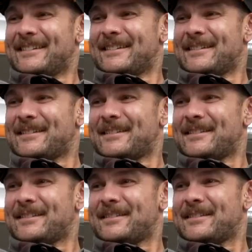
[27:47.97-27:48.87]

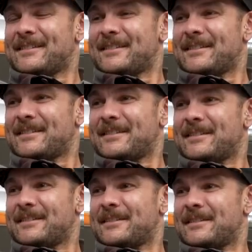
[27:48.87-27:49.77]

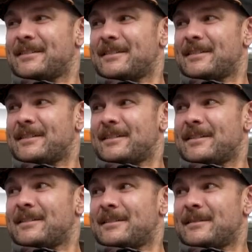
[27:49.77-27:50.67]

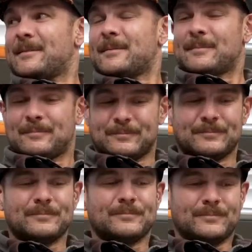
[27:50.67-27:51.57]

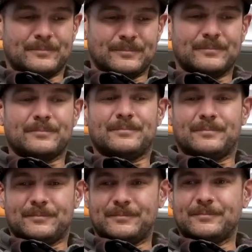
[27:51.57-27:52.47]

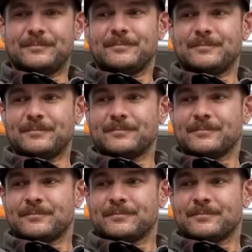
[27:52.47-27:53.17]
(not speaking)